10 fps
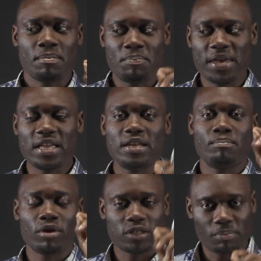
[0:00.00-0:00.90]
being
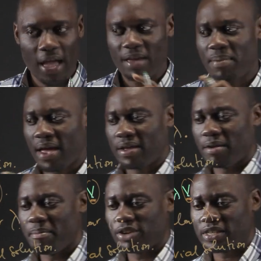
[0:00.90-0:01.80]
multiplied by
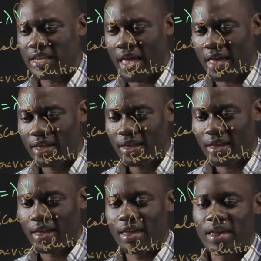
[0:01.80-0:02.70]
matrix A,
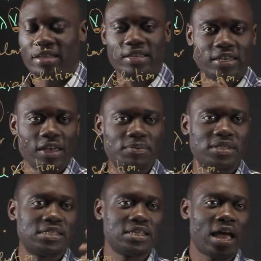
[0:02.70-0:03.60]
it
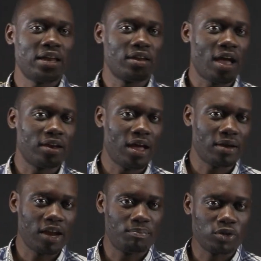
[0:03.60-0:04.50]
keeps and
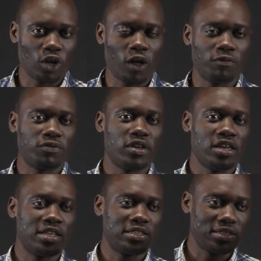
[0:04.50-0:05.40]
preserves
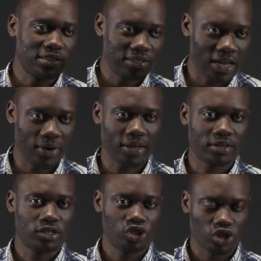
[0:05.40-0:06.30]
its
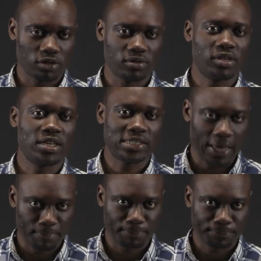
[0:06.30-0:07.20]
direction the
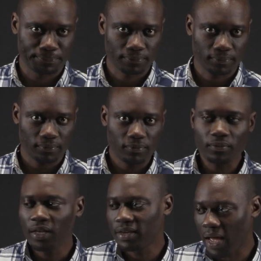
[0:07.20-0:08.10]
same.
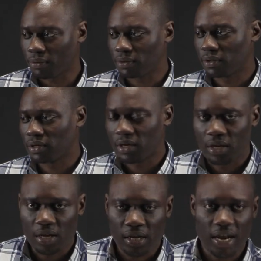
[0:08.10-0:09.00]
Now,
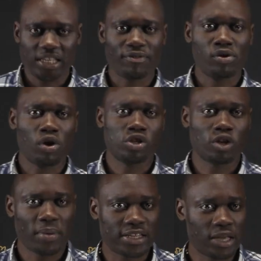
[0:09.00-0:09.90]
let's have a look on
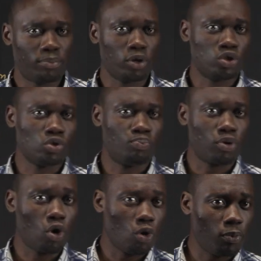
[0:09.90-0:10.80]
some example to
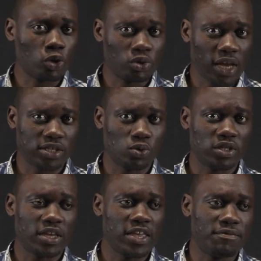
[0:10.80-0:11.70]
probe or to test to
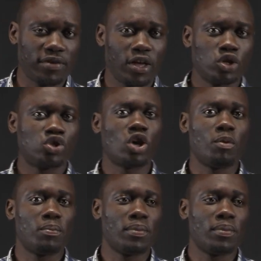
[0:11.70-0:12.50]
see if some